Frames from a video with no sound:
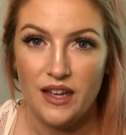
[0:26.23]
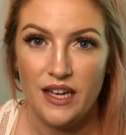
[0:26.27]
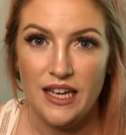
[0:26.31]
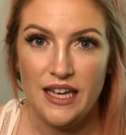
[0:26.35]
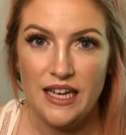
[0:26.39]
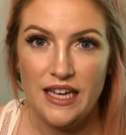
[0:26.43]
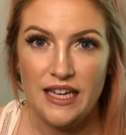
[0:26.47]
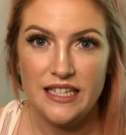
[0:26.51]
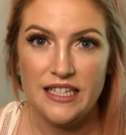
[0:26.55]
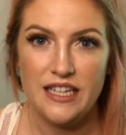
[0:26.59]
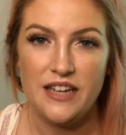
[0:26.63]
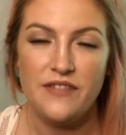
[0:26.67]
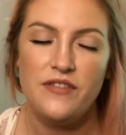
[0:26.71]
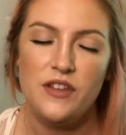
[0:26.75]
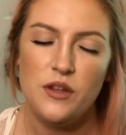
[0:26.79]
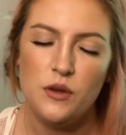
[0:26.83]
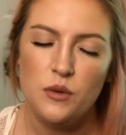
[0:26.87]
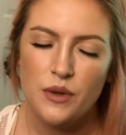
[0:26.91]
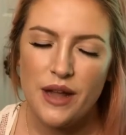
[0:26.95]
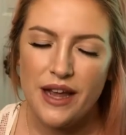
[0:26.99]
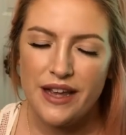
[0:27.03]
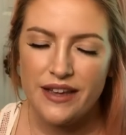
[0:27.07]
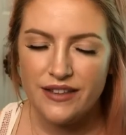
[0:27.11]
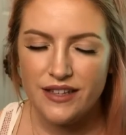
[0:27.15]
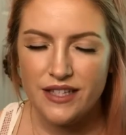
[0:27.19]
And if you
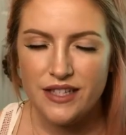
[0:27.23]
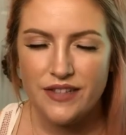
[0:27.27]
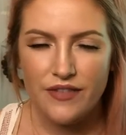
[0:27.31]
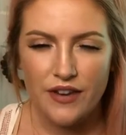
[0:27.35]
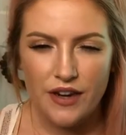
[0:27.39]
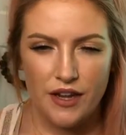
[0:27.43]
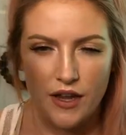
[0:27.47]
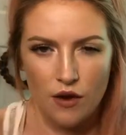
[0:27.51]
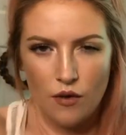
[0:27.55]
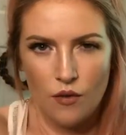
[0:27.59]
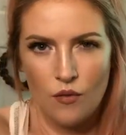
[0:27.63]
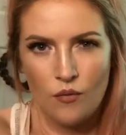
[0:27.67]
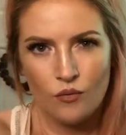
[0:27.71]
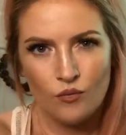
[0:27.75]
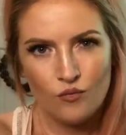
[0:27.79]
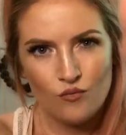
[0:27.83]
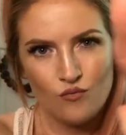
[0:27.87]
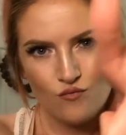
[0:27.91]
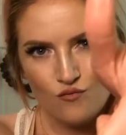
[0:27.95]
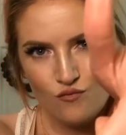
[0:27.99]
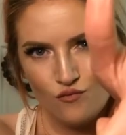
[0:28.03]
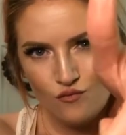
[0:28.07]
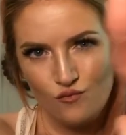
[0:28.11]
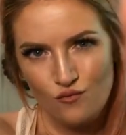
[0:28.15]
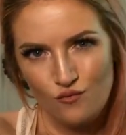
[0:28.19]
like this video,
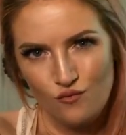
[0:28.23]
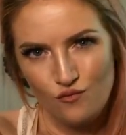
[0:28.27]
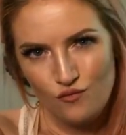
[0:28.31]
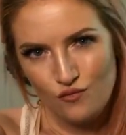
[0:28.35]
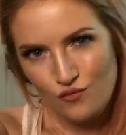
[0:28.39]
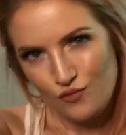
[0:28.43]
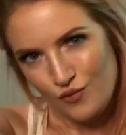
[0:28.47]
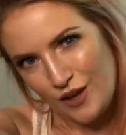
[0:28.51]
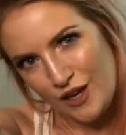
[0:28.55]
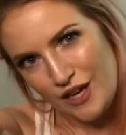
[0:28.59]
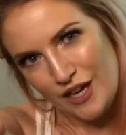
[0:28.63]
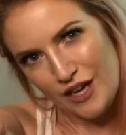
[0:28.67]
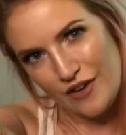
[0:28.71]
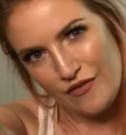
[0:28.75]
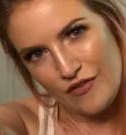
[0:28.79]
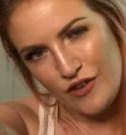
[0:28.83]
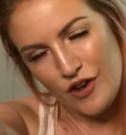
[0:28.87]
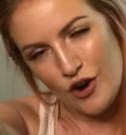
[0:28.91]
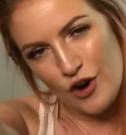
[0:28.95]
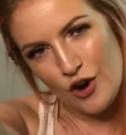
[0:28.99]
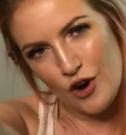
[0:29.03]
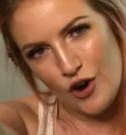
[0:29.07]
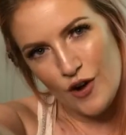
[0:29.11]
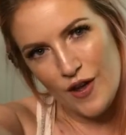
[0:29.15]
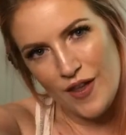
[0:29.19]
give
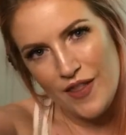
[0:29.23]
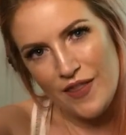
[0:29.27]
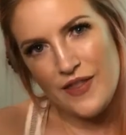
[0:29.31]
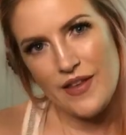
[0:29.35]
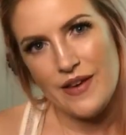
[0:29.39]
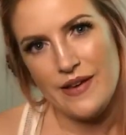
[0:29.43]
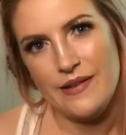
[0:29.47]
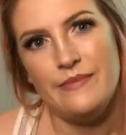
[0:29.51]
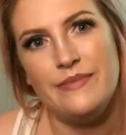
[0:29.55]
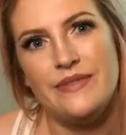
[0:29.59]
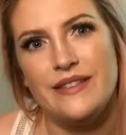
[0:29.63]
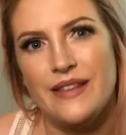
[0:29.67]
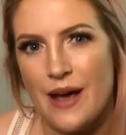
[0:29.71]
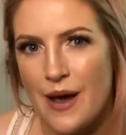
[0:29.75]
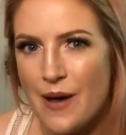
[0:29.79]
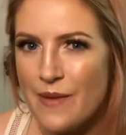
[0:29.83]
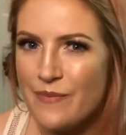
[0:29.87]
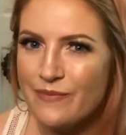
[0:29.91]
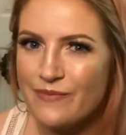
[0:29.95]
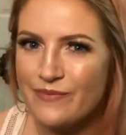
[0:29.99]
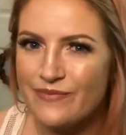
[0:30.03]
your girl a thumbs up.